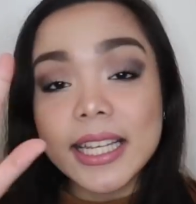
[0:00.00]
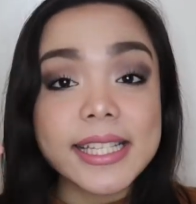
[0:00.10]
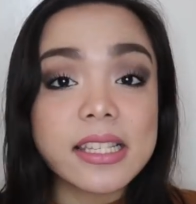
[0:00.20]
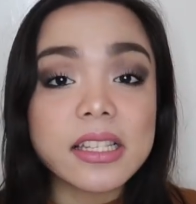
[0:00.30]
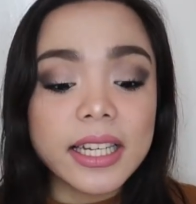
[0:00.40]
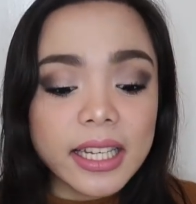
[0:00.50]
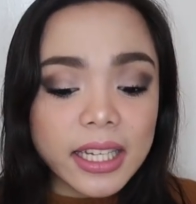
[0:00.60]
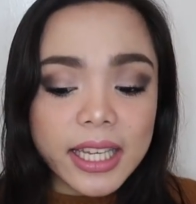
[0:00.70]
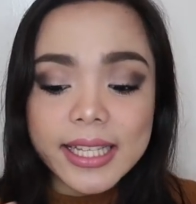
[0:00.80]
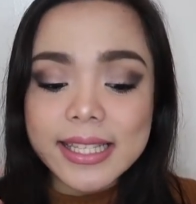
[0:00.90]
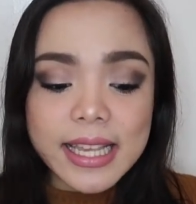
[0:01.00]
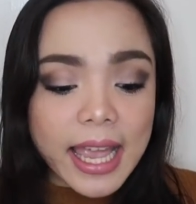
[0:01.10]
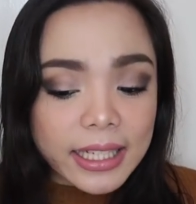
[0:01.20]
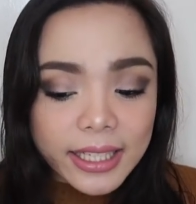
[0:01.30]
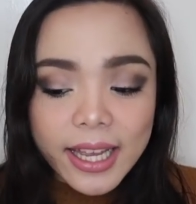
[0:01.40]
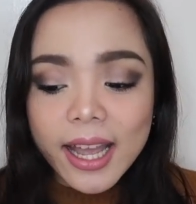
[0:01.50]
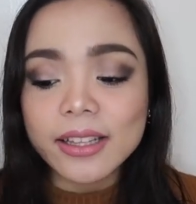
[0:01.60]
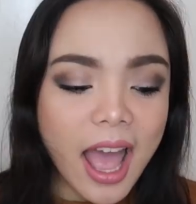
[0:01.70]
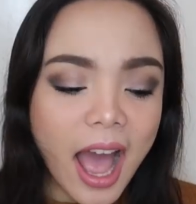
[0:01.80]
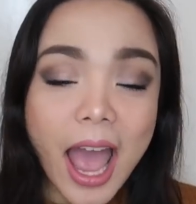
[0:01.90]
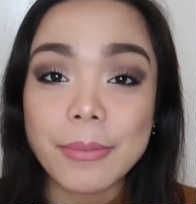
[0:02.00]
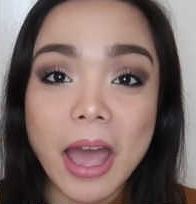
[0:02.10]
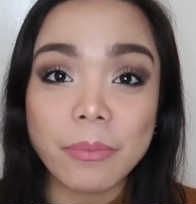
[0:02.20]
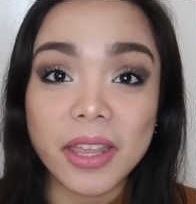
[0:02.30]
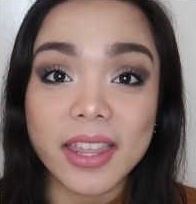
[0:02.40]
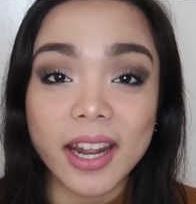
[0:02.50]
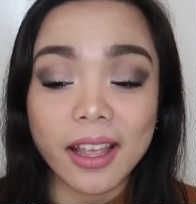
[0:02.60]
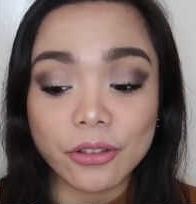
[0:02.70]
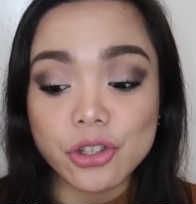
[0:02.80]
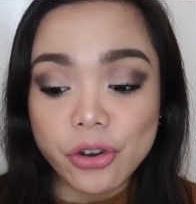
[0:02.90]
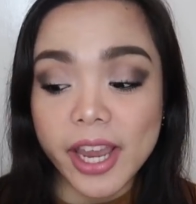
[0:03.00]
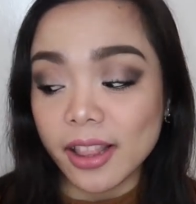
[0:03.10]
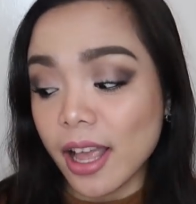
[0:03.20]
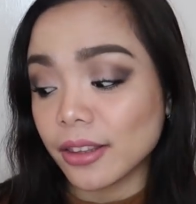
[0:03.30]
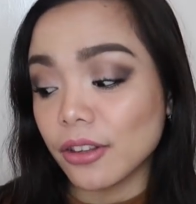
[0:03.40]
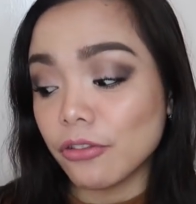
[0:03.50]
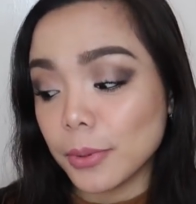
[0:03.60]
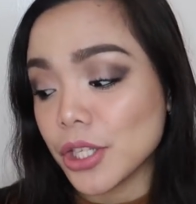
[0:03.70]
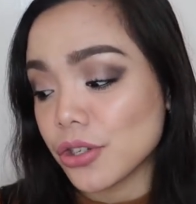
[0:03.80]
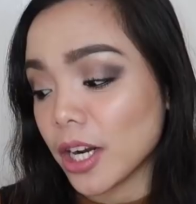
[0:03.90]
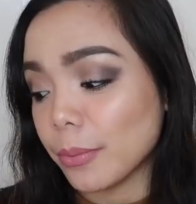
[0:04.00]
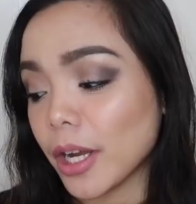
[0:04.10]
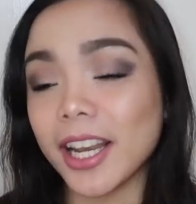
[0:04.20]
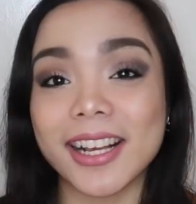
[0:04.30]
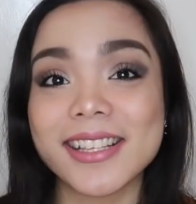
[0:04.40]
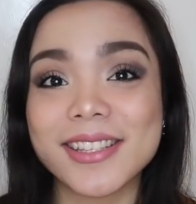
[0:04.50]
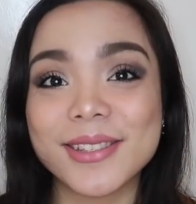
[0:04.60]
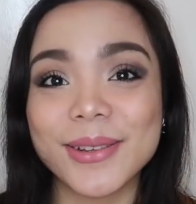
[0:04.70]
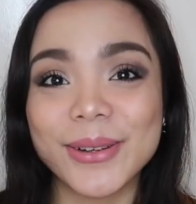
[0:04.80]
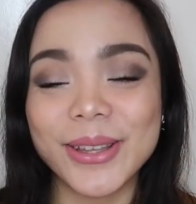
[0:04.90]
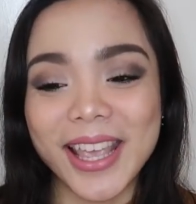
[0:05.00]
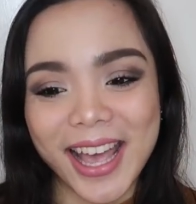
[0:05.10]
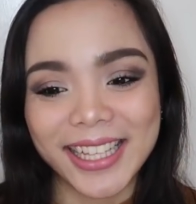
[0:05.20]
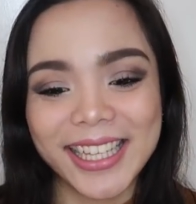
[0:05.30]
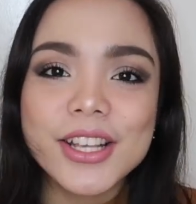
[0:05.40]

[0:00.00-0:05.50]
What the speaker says: It's sleek, it's elegant. I'm happy that I get to try a lot of Pink Sugar products. So yeah.